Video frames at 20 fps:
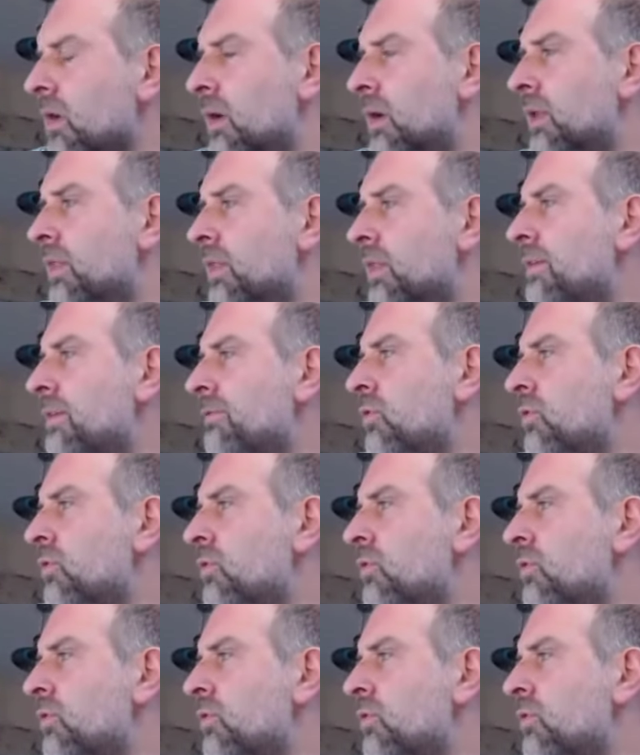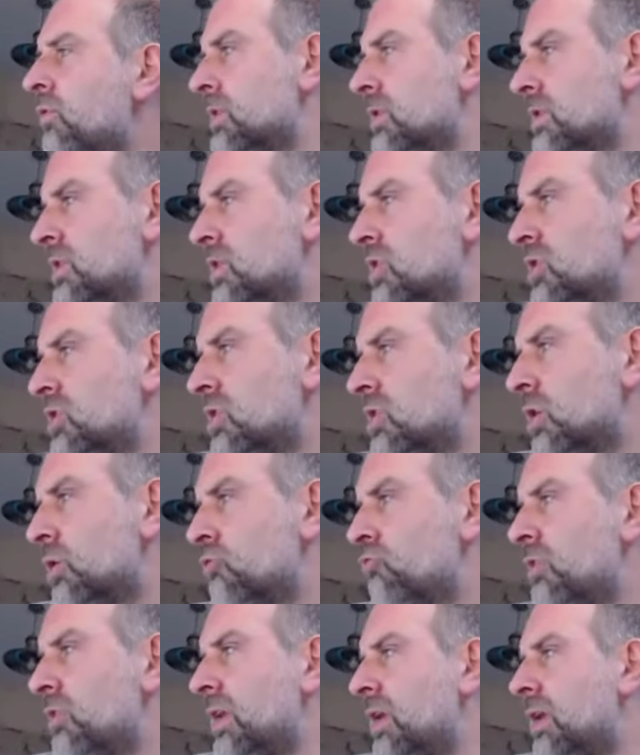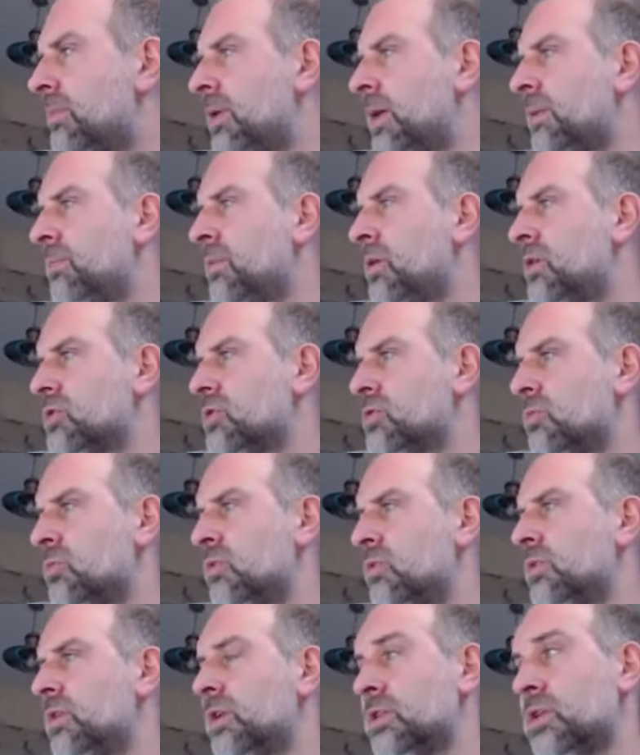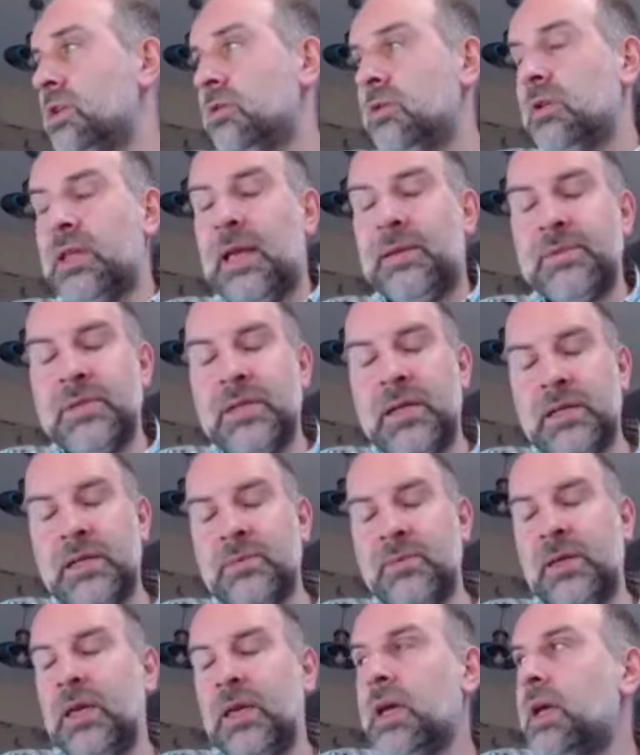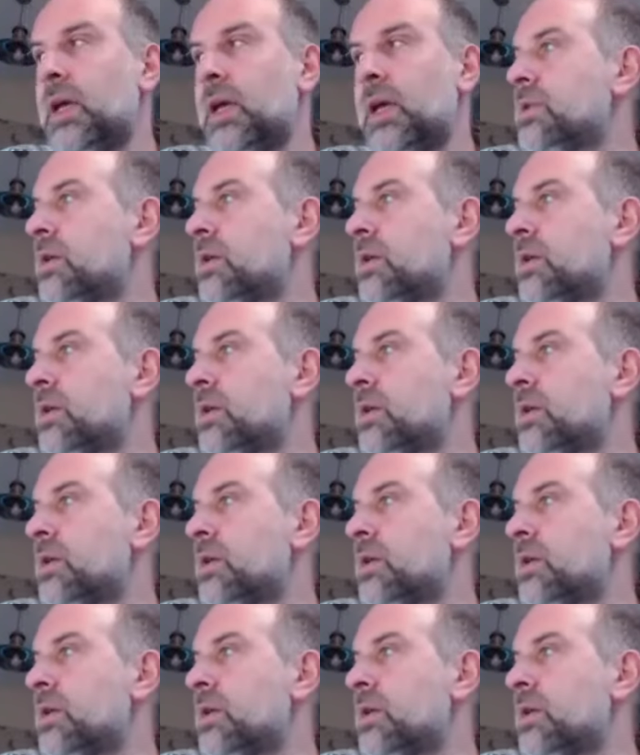Uh, therefore, I've come to the decision that I really like my implants removed and a total capsulectomy.